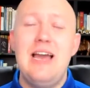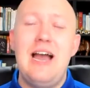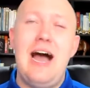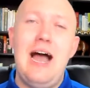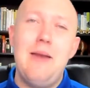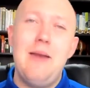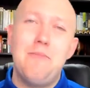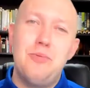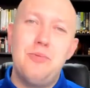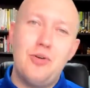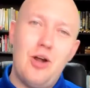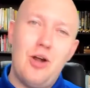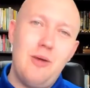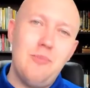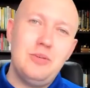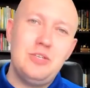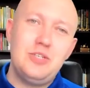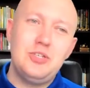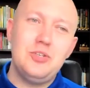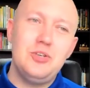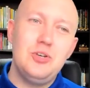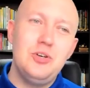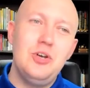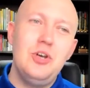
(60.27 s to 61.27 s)
I
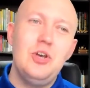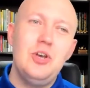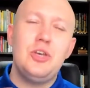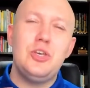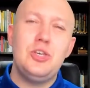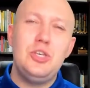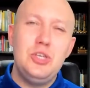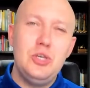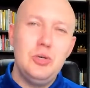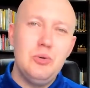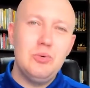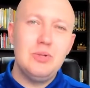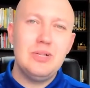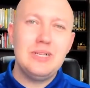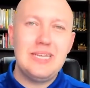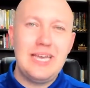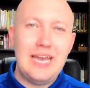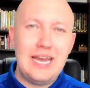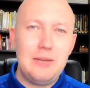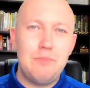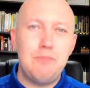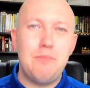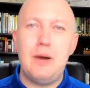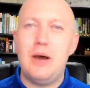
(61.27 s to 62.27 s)
promise you, you will
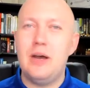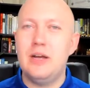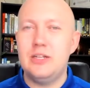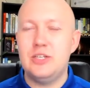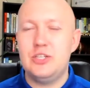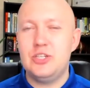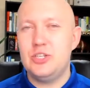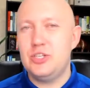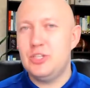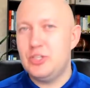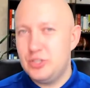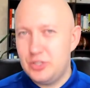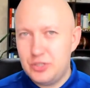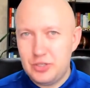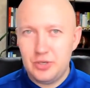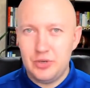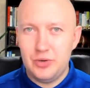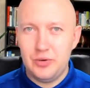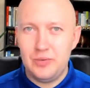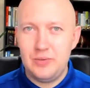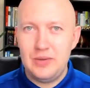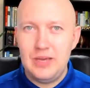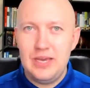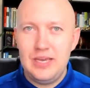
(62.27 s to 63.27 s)
get punched
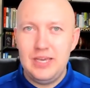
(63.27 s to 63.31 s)
too.